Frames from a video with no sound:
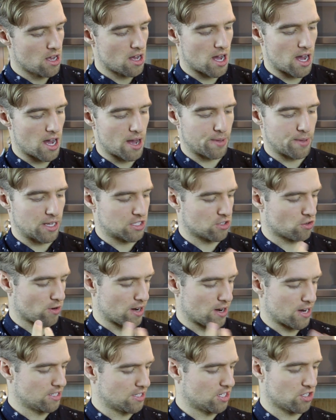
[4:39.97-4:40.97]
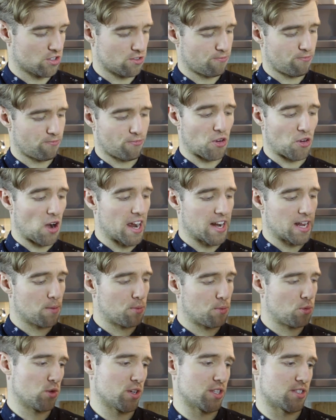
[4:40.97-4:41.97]
Um, it's great just fried
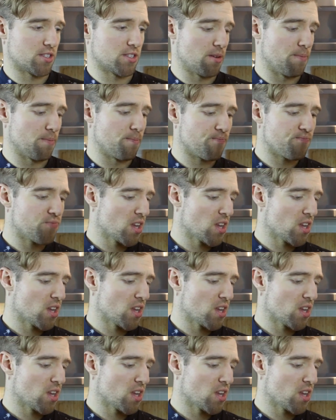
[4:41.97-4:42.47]
up with some